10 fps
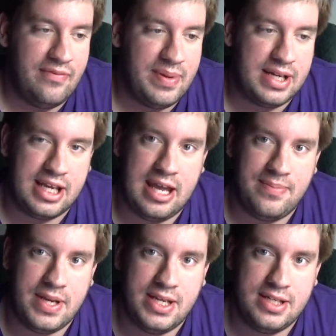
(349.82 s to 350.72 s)
been
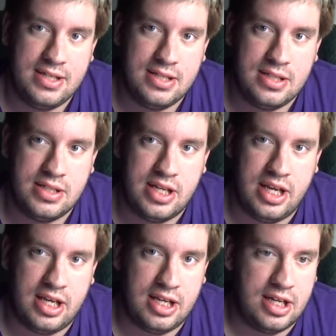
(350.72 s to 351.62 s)
camping
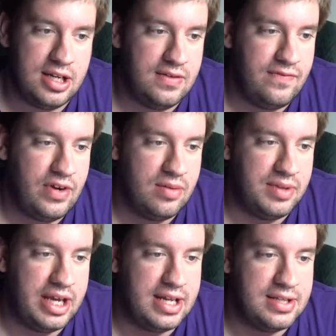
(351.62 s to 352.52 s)
in
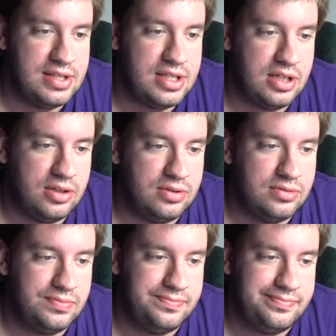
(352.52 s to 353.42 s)
farmland, so
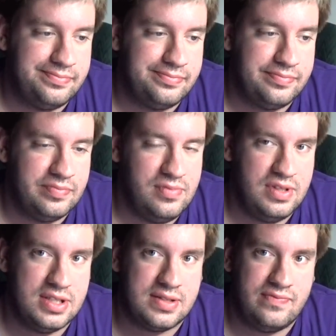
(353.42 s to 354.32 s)

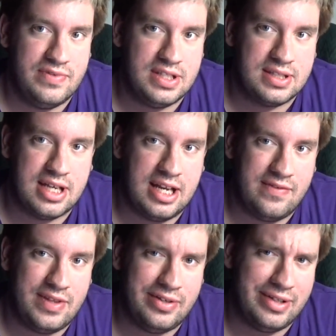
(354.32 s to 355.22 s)
this was kind
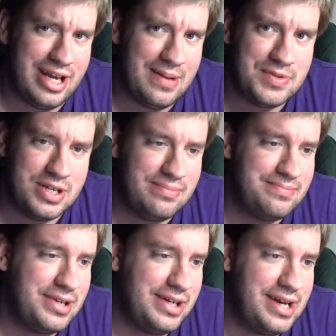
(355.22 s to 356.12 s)
of the only option,
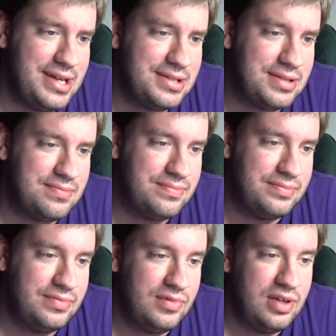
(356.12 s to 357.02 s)
I guess.
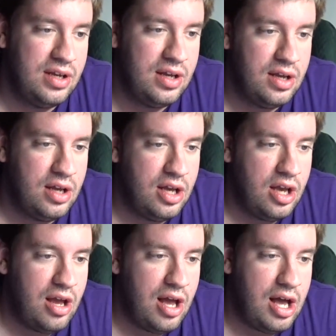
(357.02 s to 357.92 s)

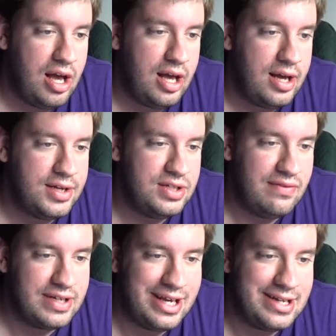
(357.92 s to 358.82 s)
Do you
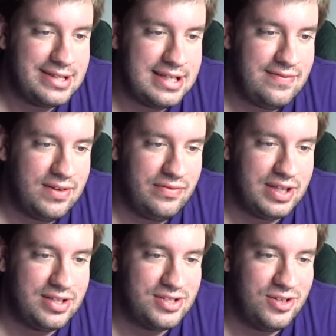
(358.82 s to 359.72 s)
ever dance even
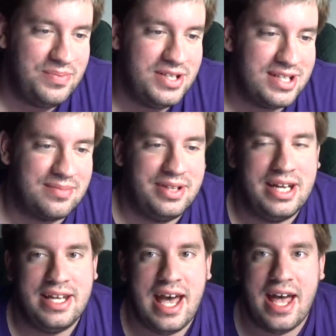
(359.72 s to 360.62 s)
when there's no music
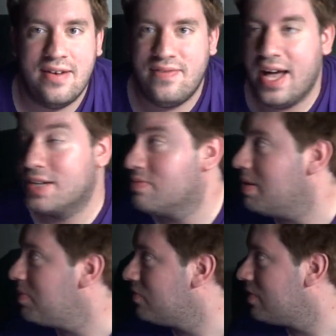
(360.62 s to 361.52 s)
playing? Yeah, in fact,
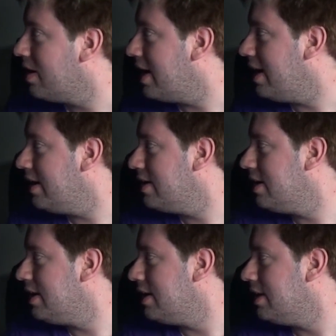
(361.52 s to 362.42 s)
right before
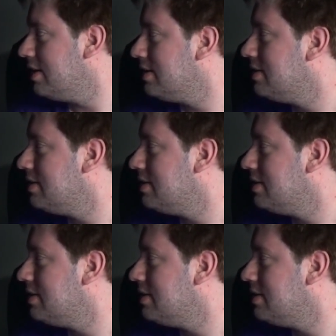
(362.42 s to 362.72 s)
I